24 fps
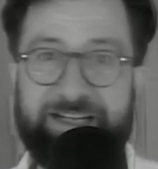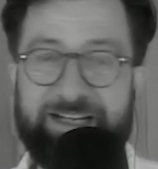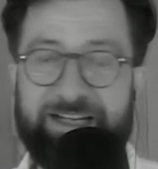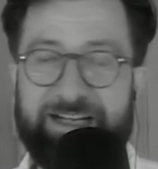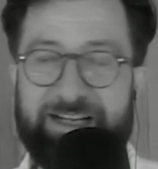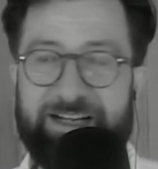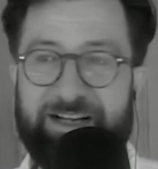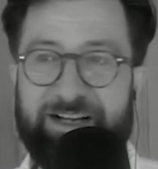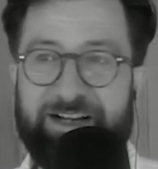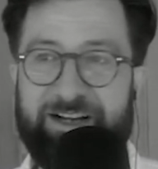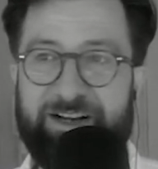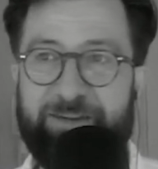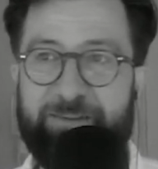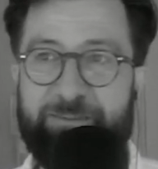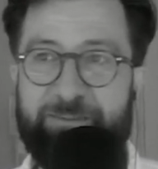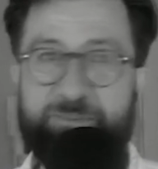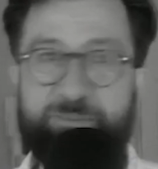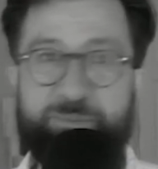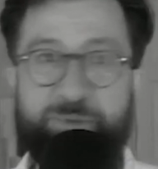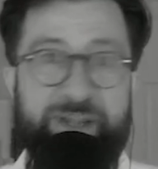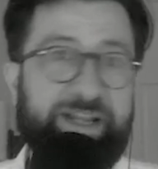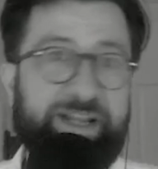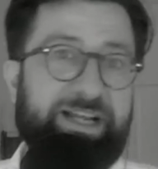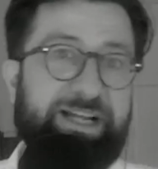
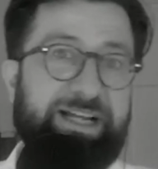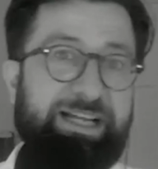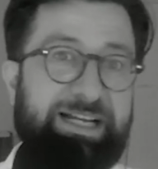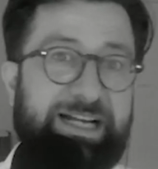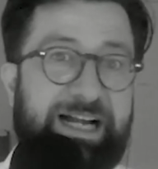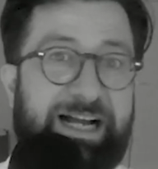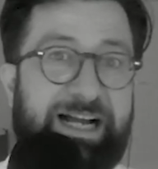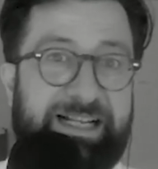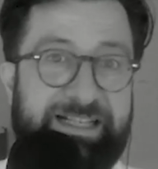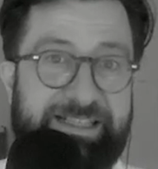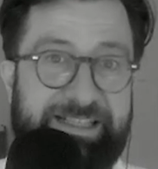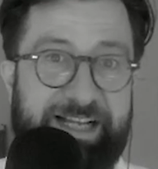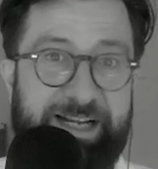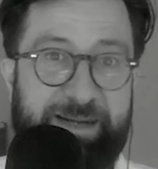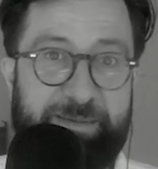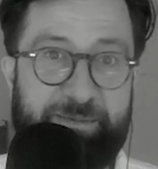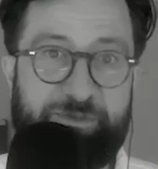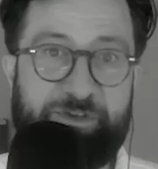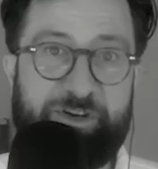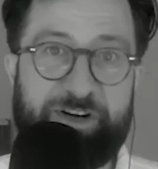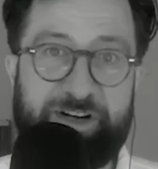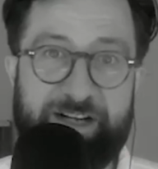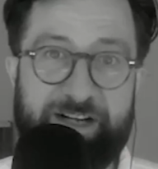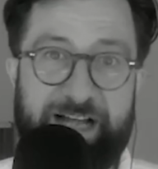But in hindsight,
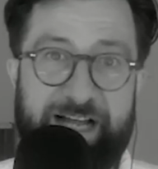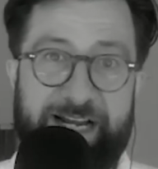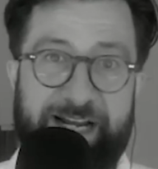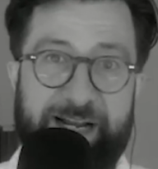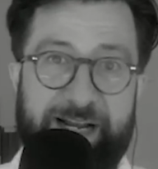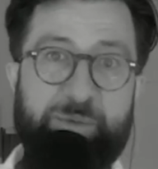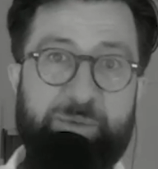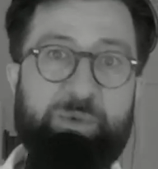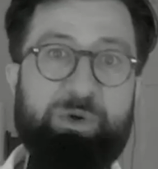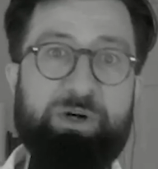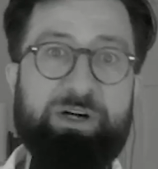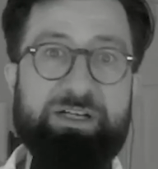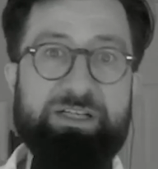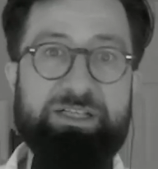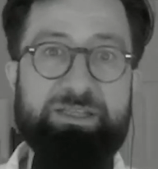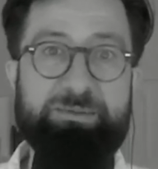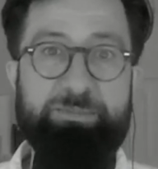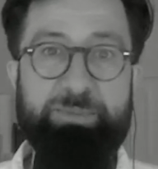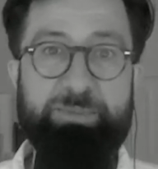I'm very glad I was.